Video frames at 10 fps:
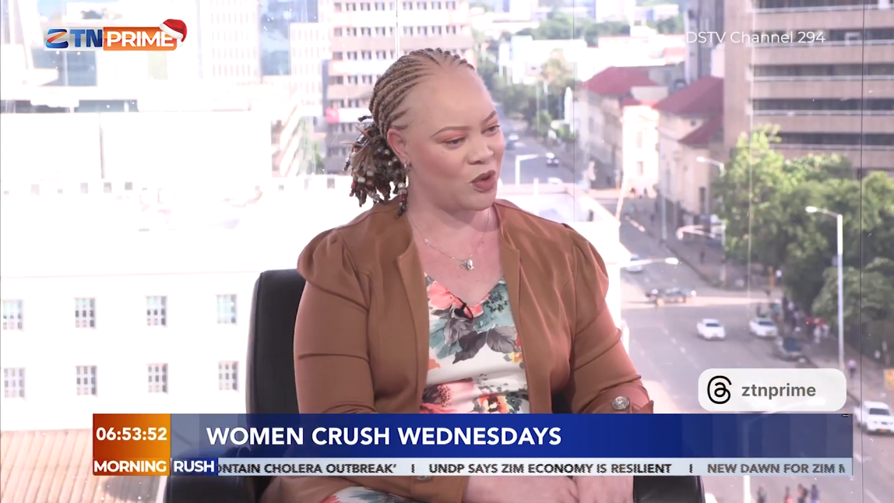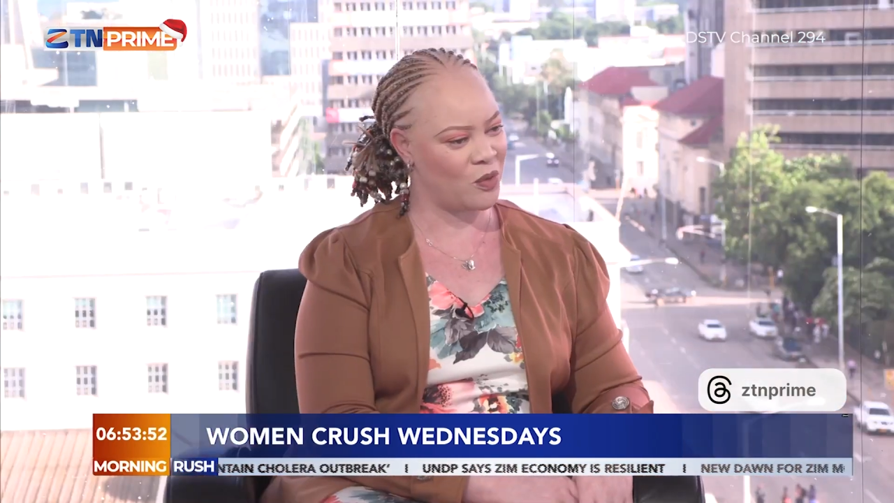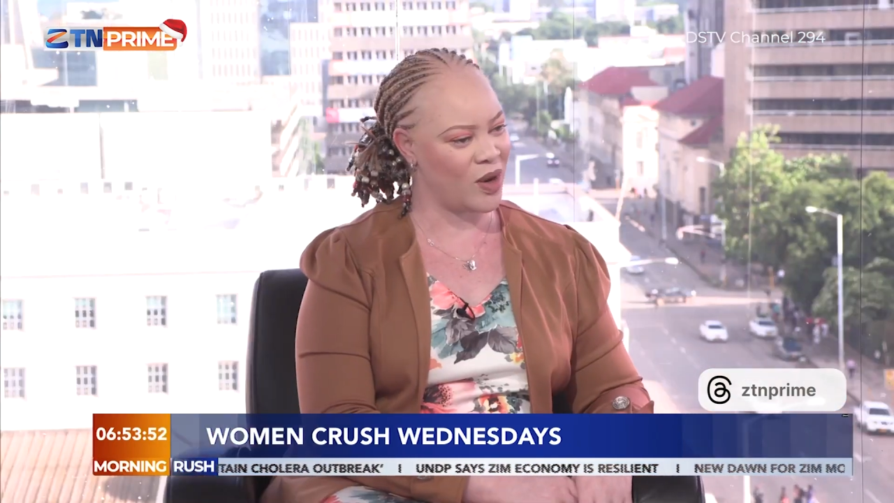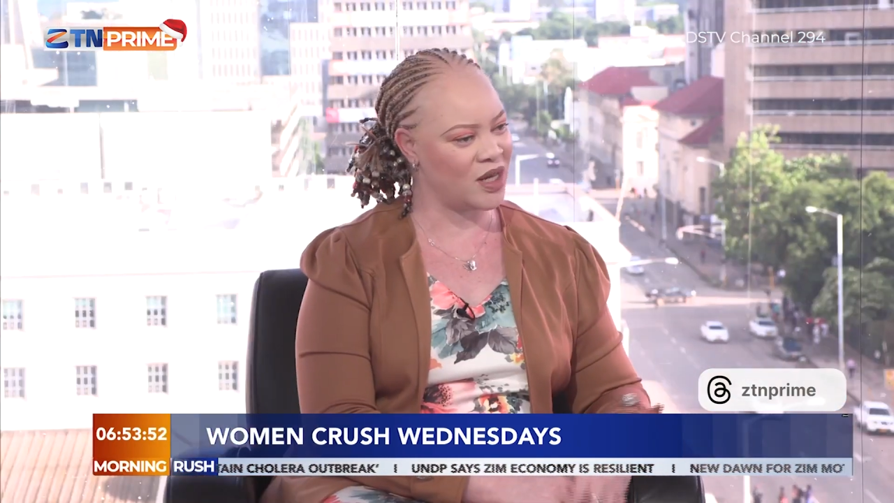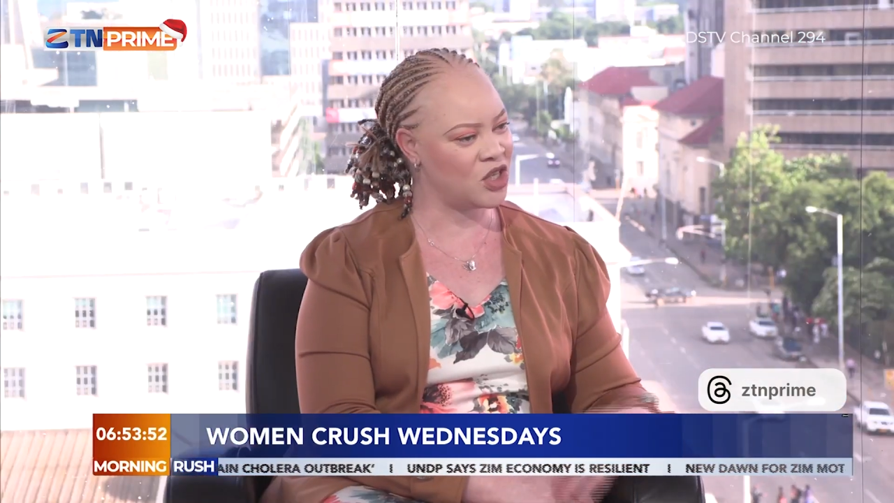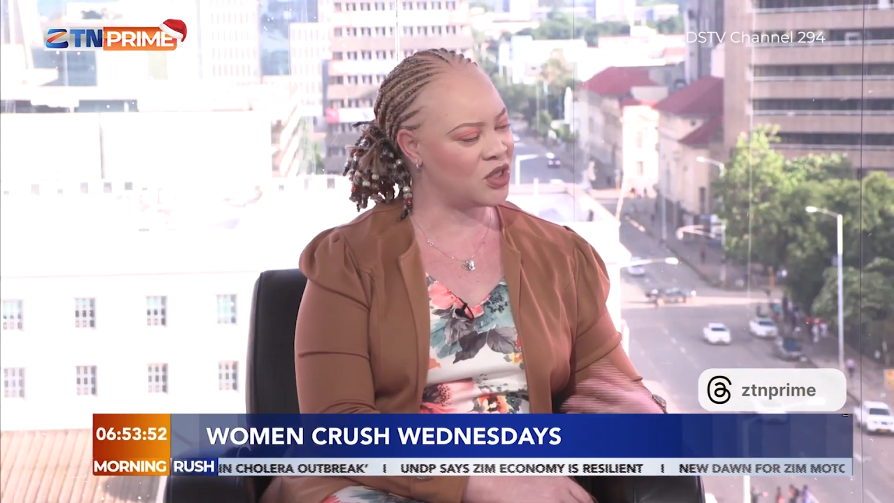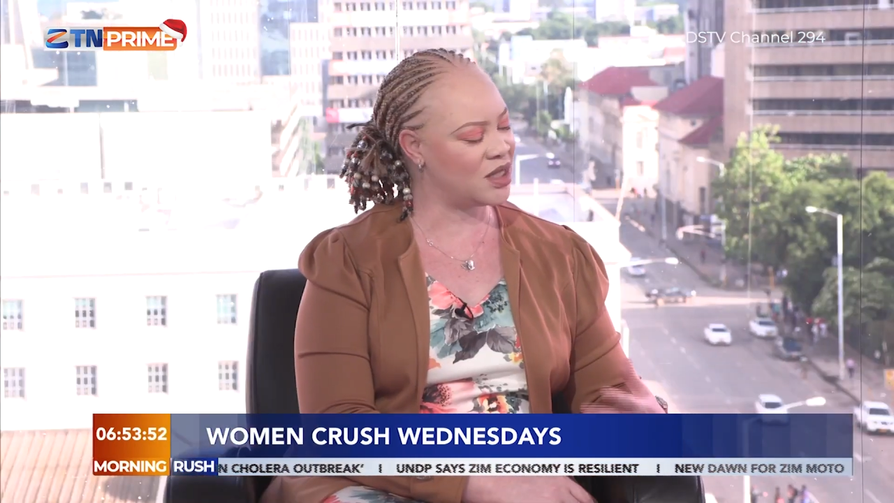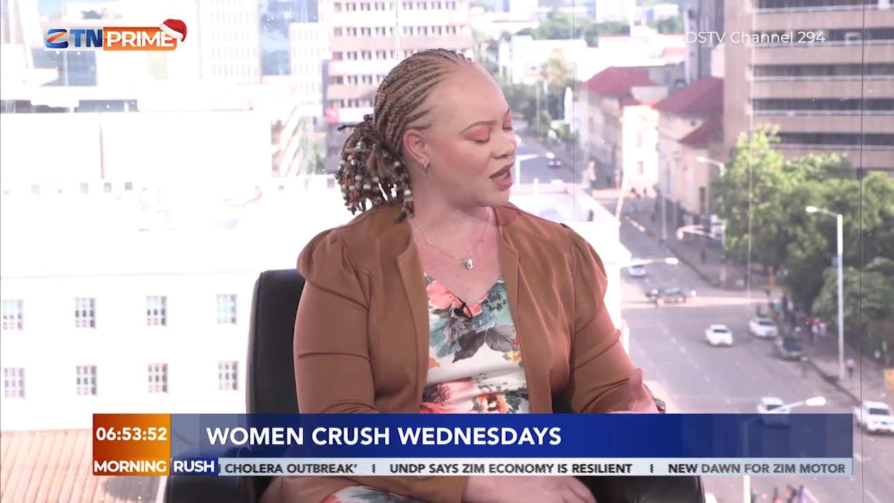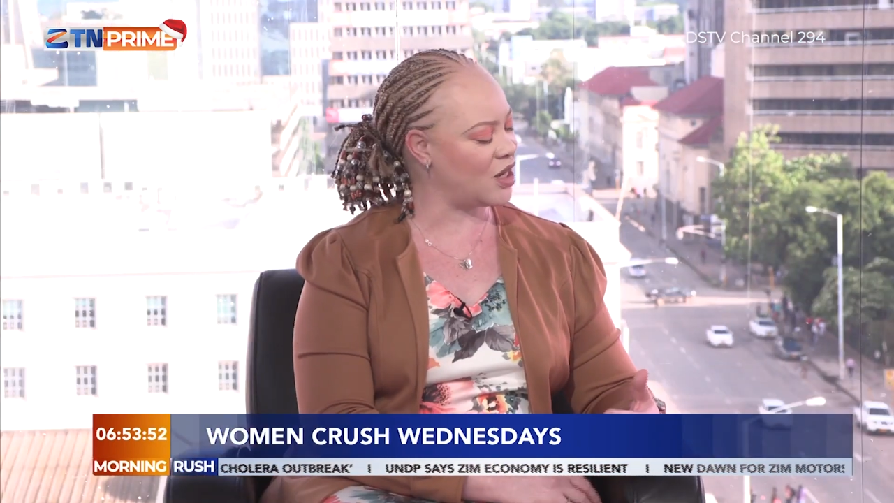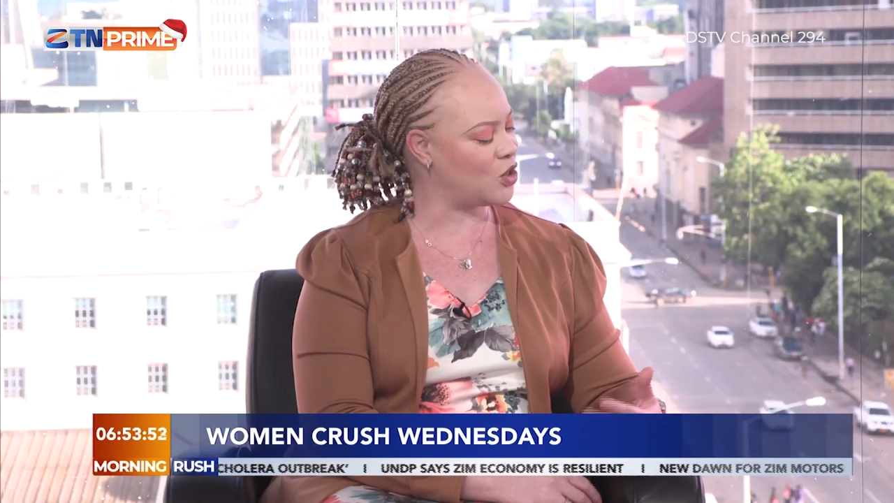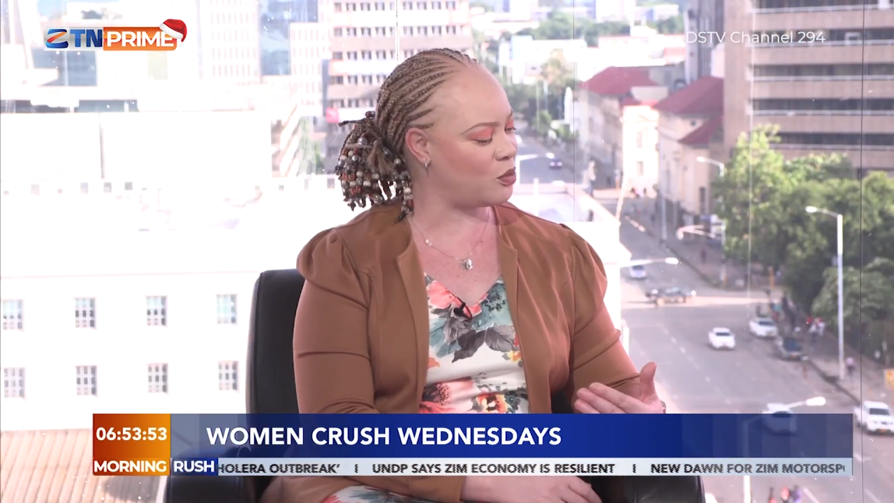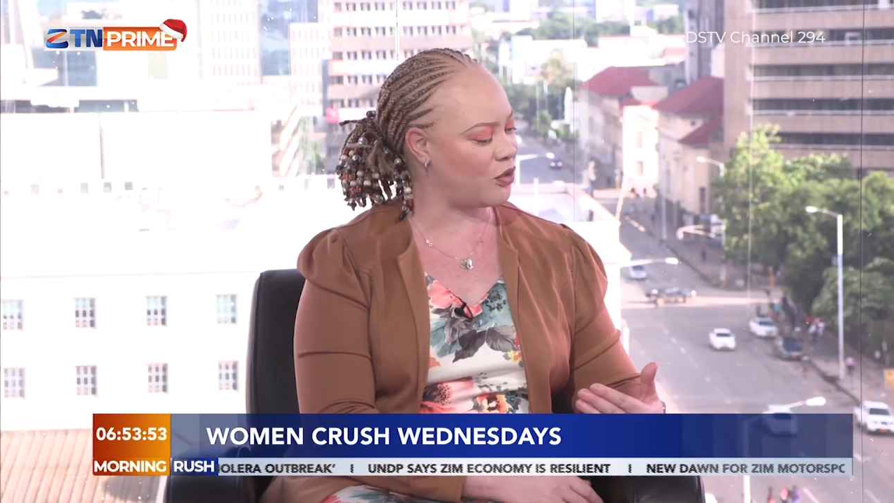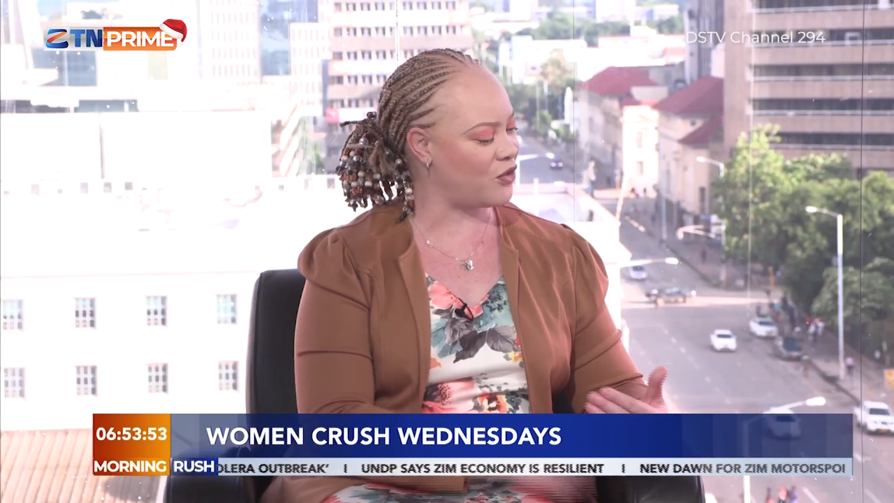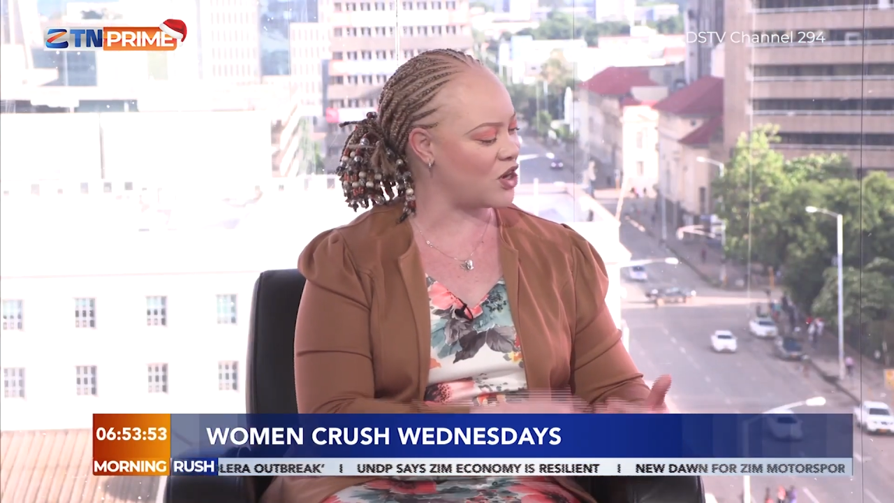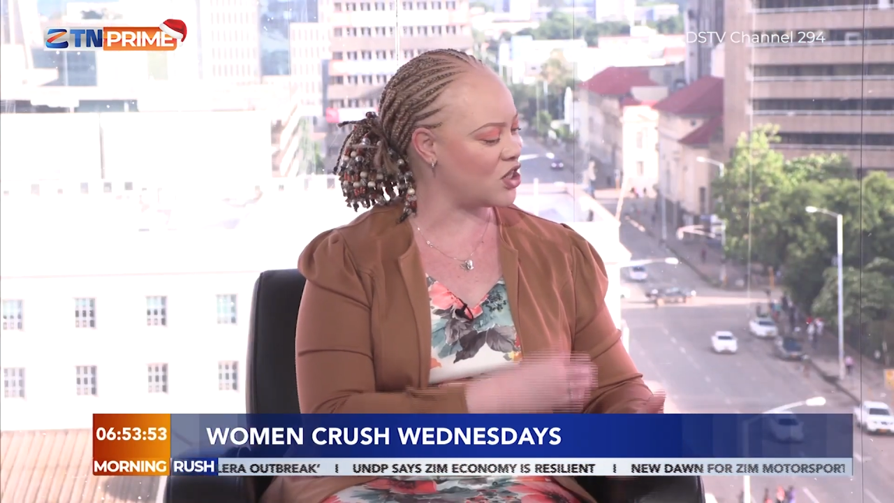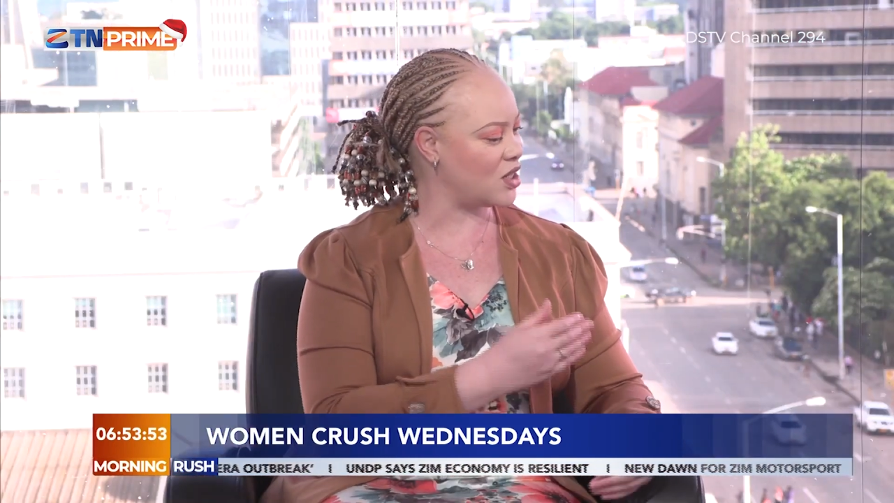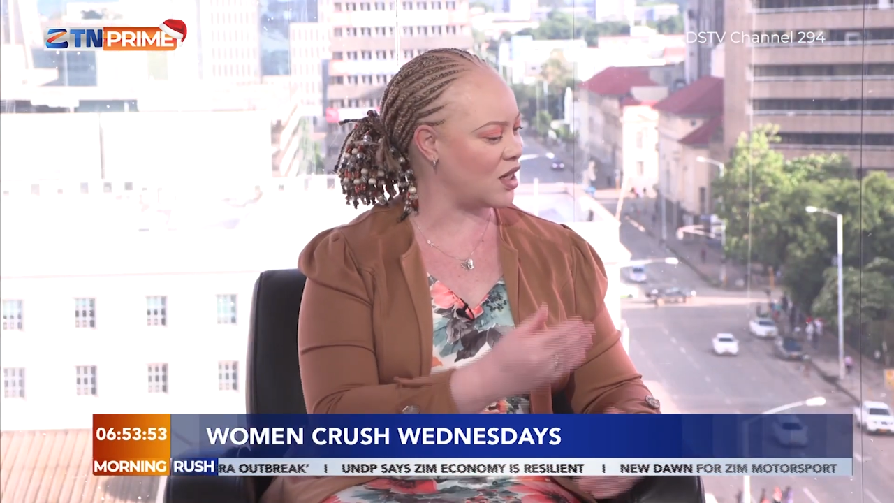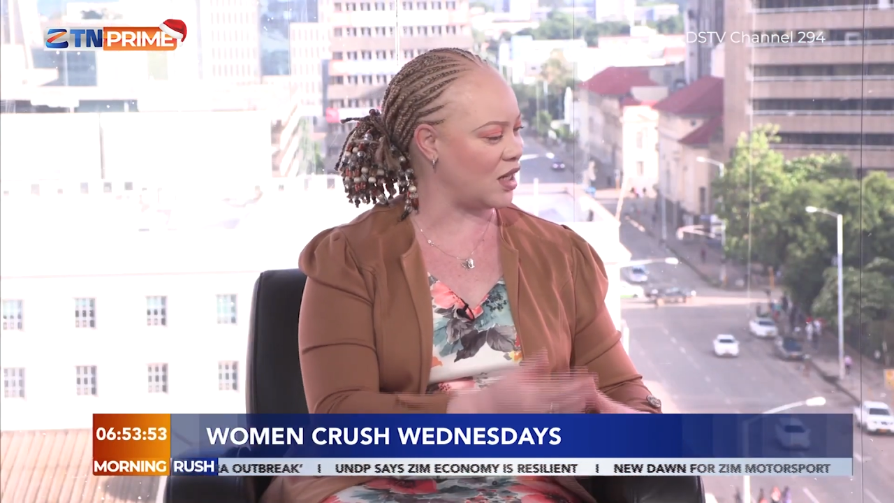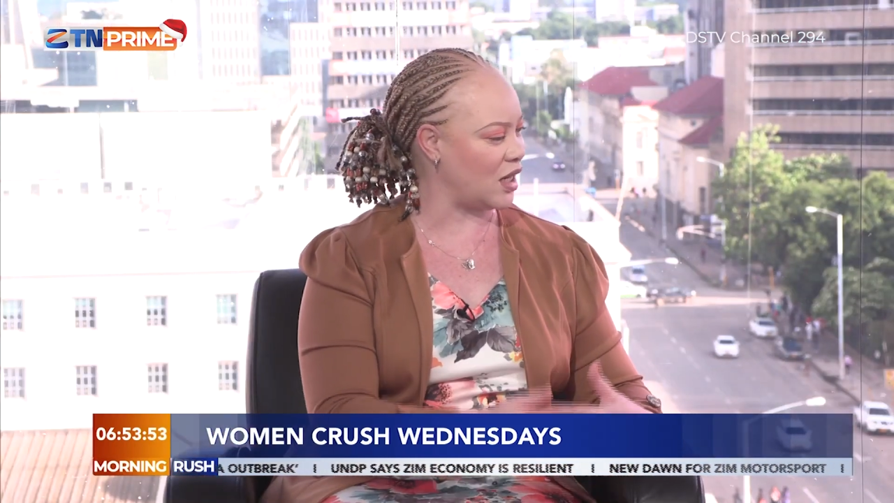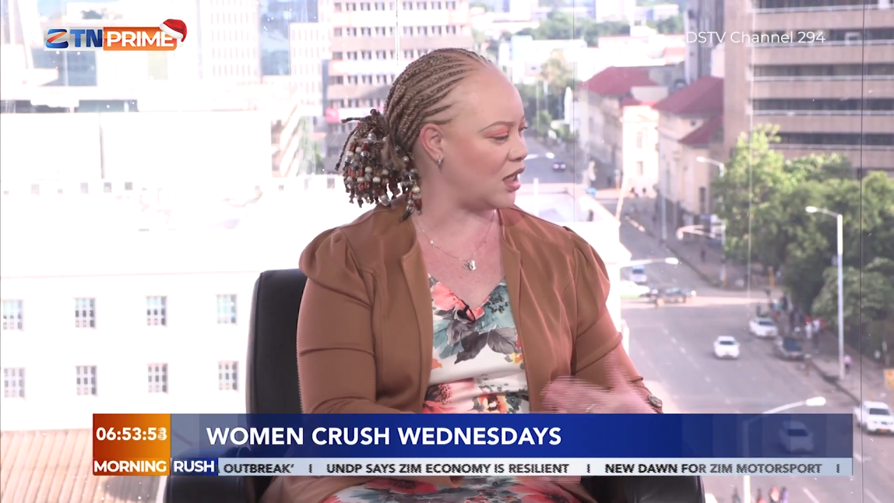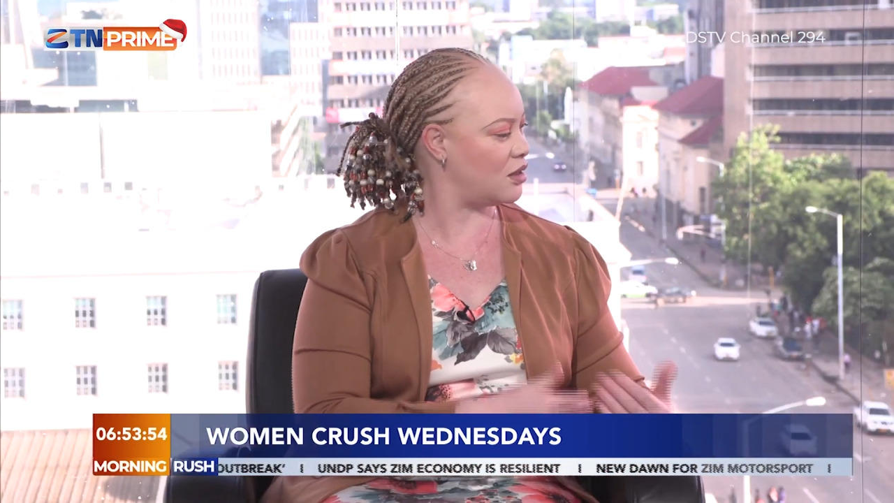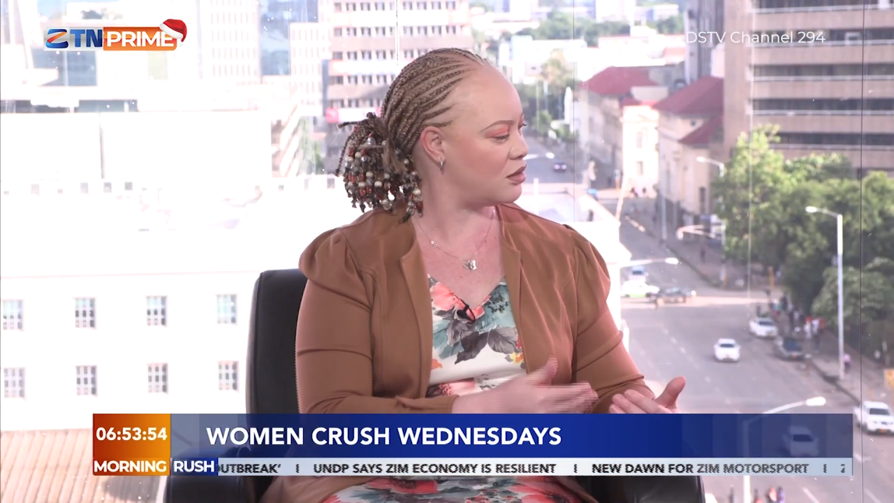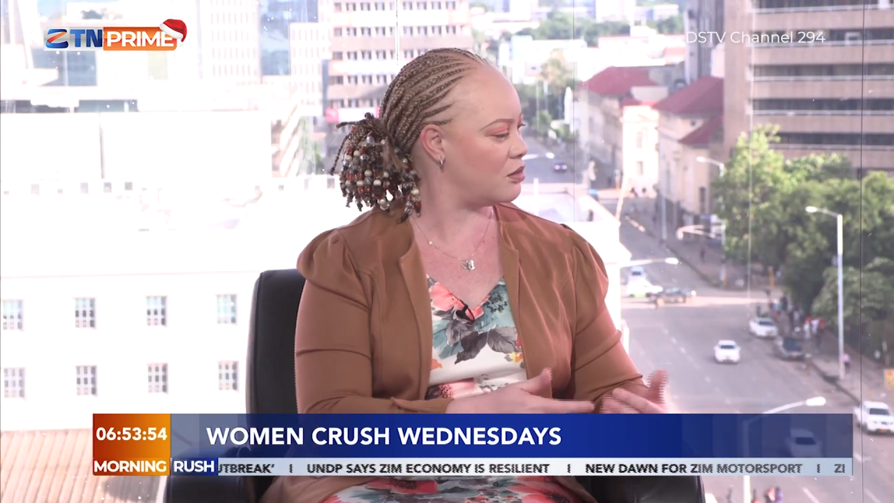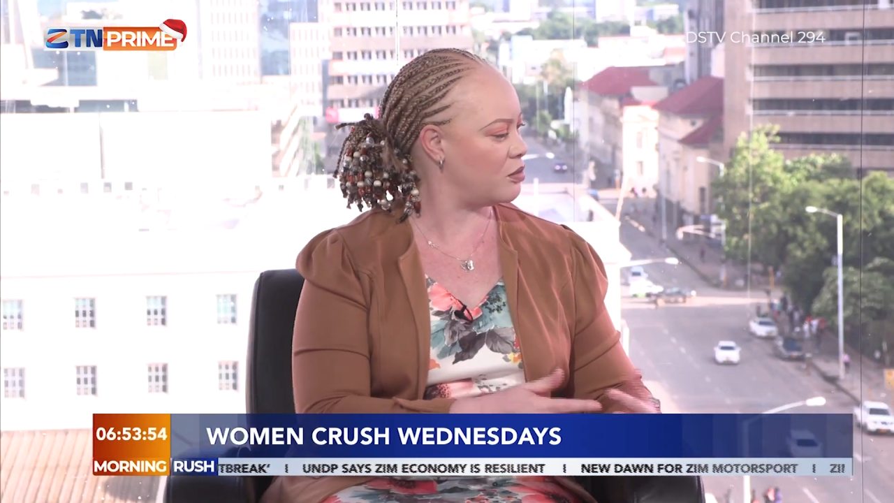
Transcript: when did you decide to professionally